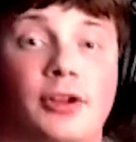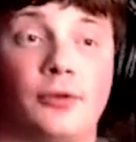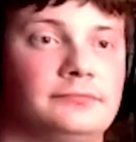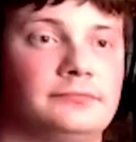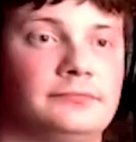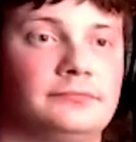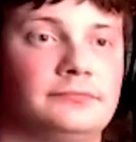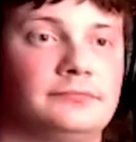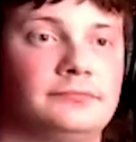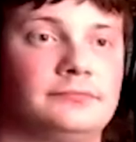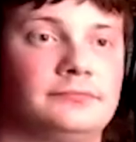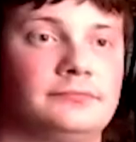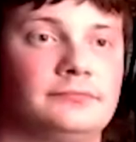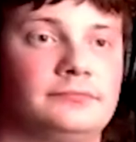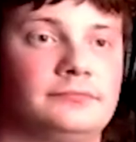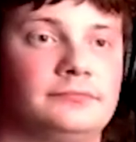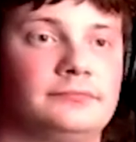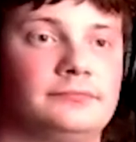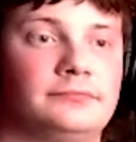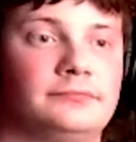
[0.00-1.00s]

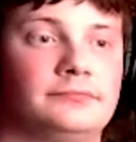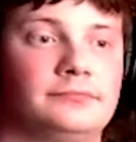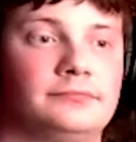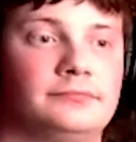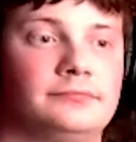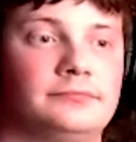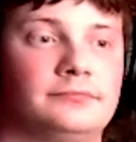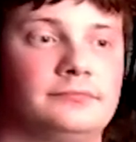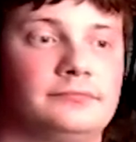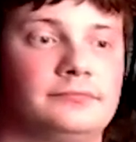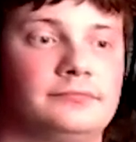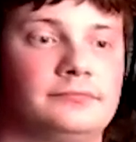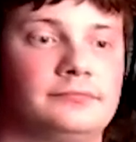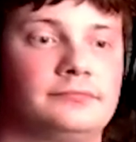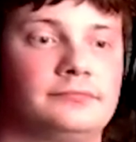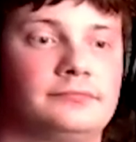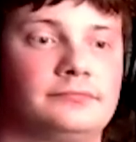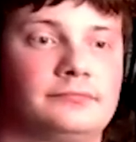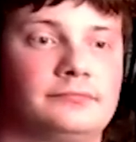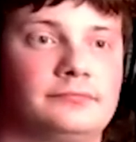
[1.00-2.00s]

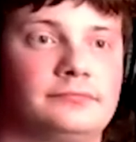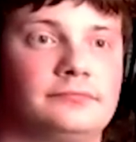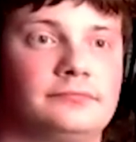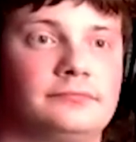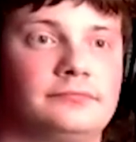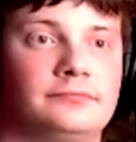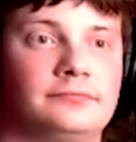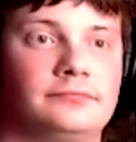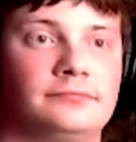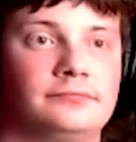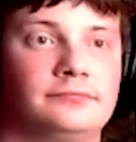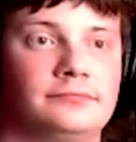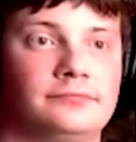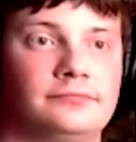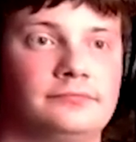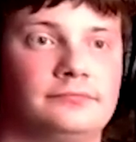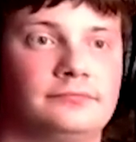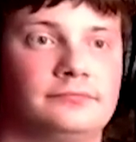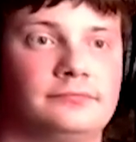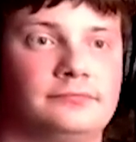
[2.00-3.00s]

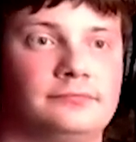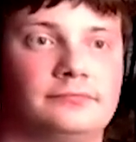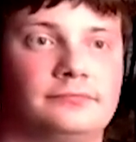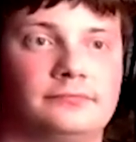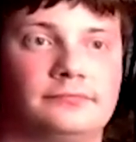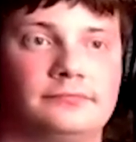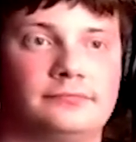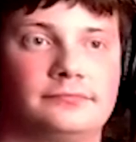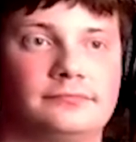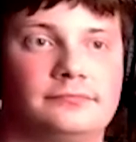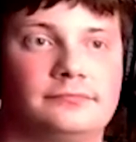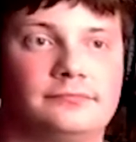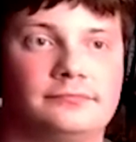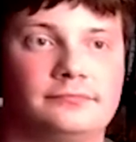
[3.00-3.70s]
The person shown says nothing.